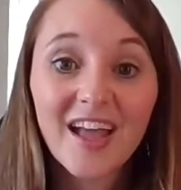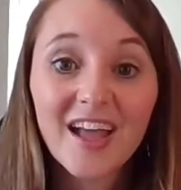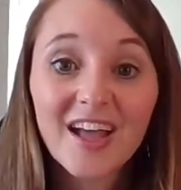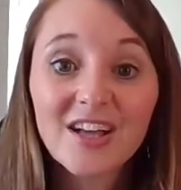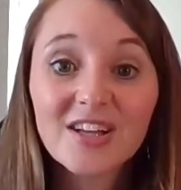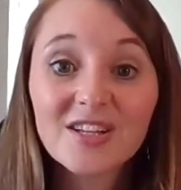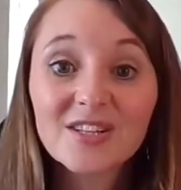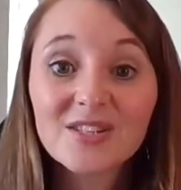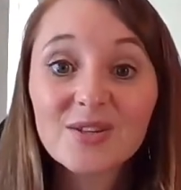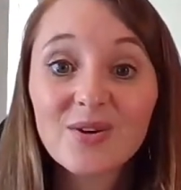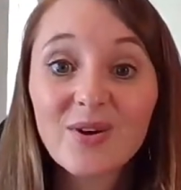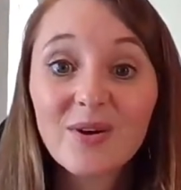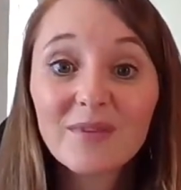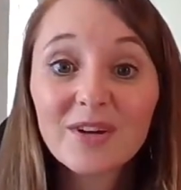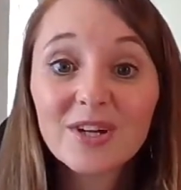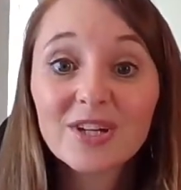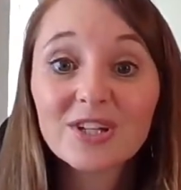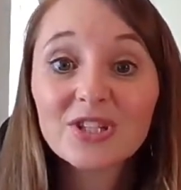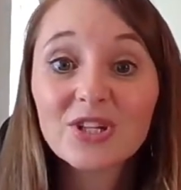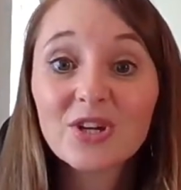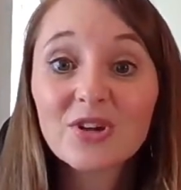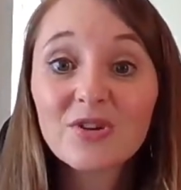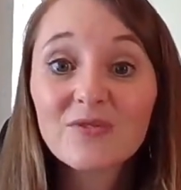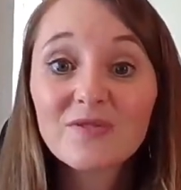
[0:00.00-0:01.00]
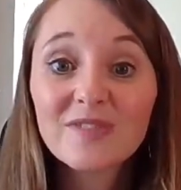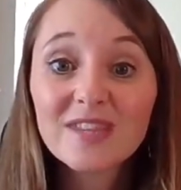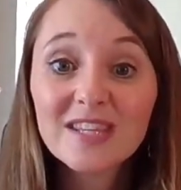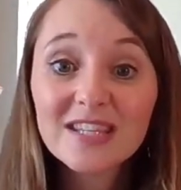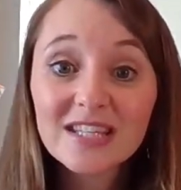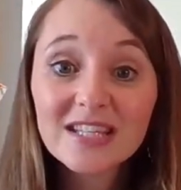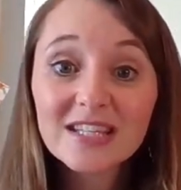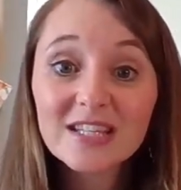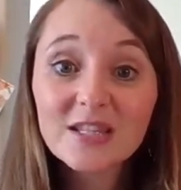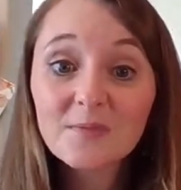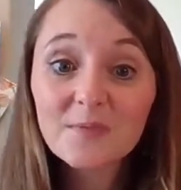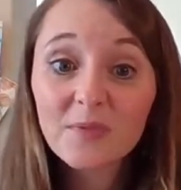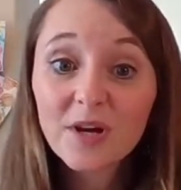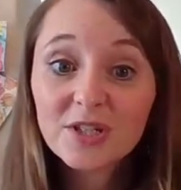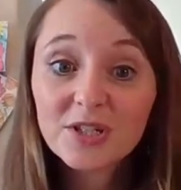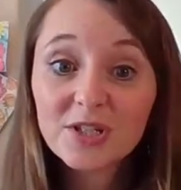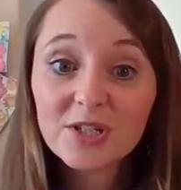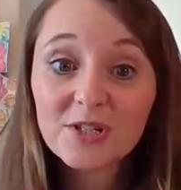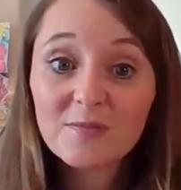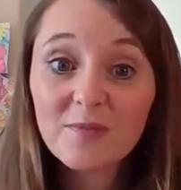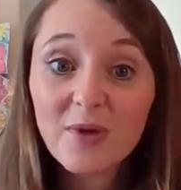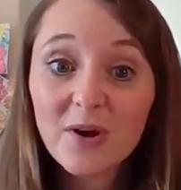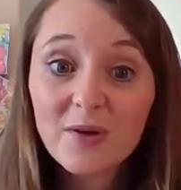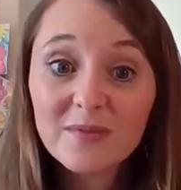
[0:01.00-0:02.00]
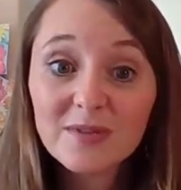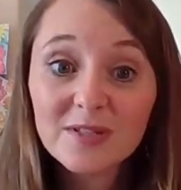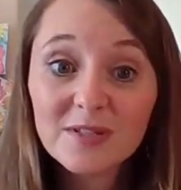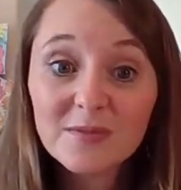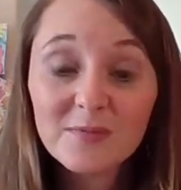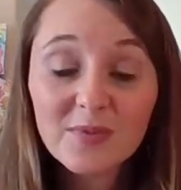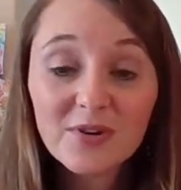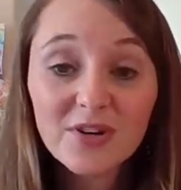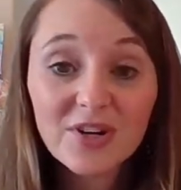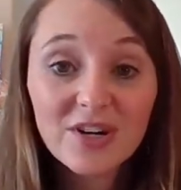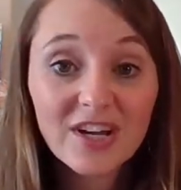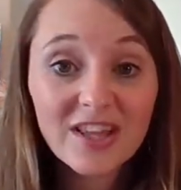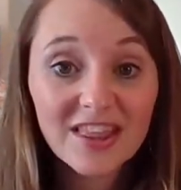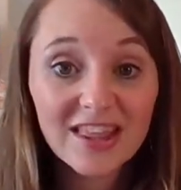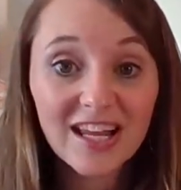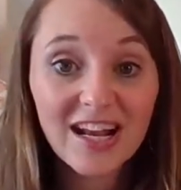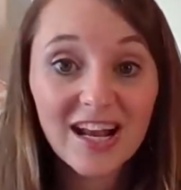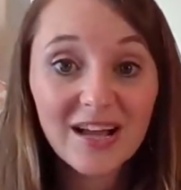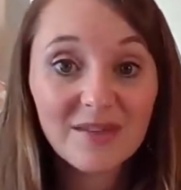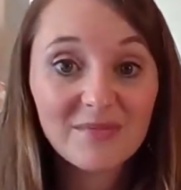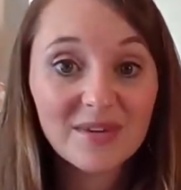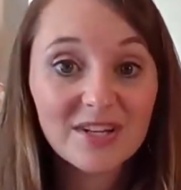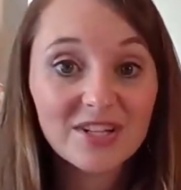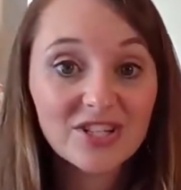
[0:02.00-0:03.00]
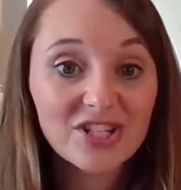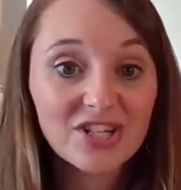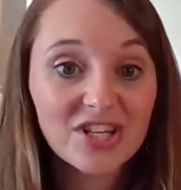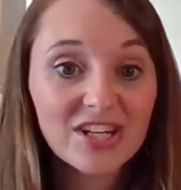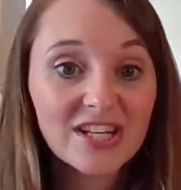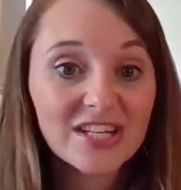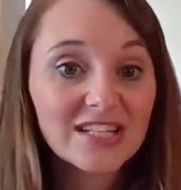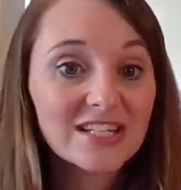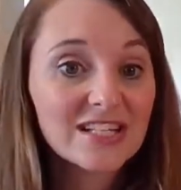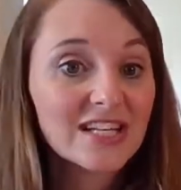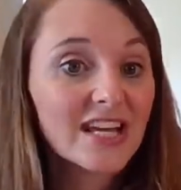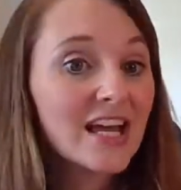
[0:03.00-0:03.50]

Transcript: So I'm going to show you, this is the Precious Moments book that I mentioned.